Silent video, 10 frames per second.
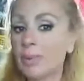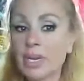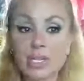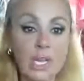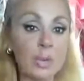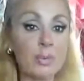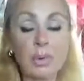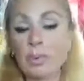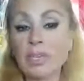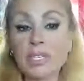because I can
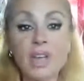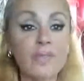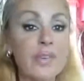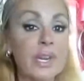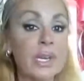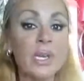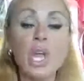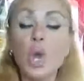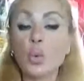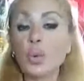put my stuff in it.
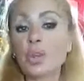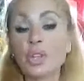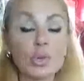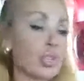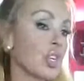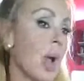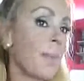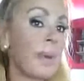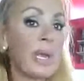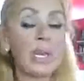We can go
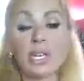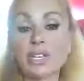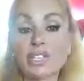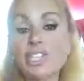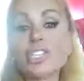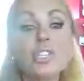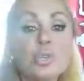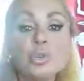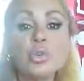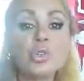shopping. And it's
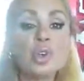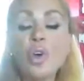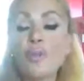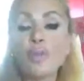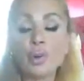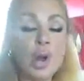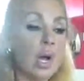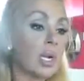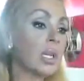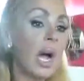huge for
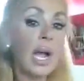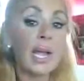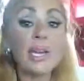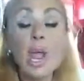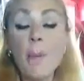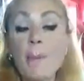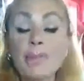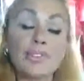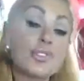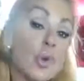Clyde.
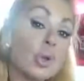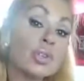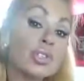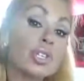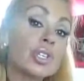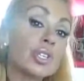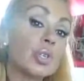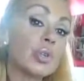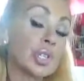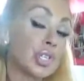And the stroller's good too.
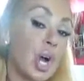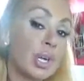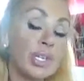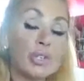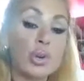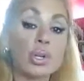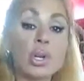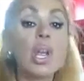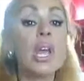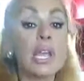It's a doggy
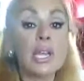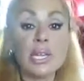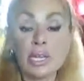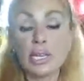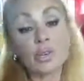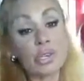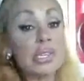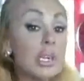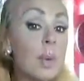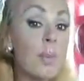stroller. You know, he's a
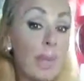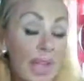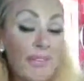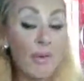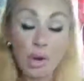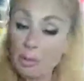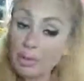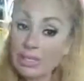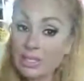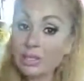little big for it.
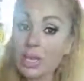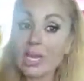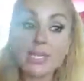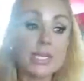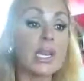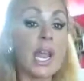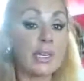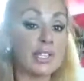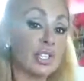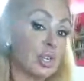But he still likes it. And
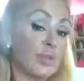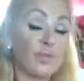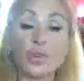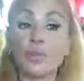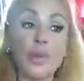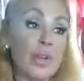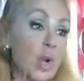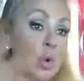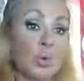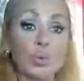it's good for if I
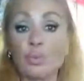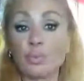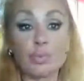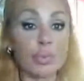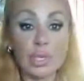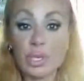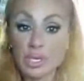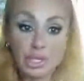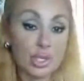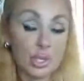go
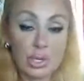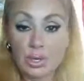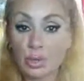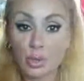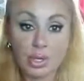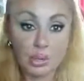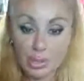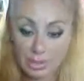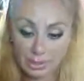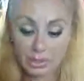in
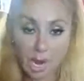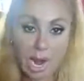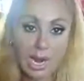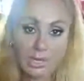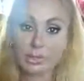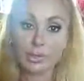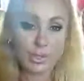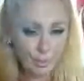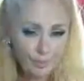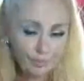little aisles.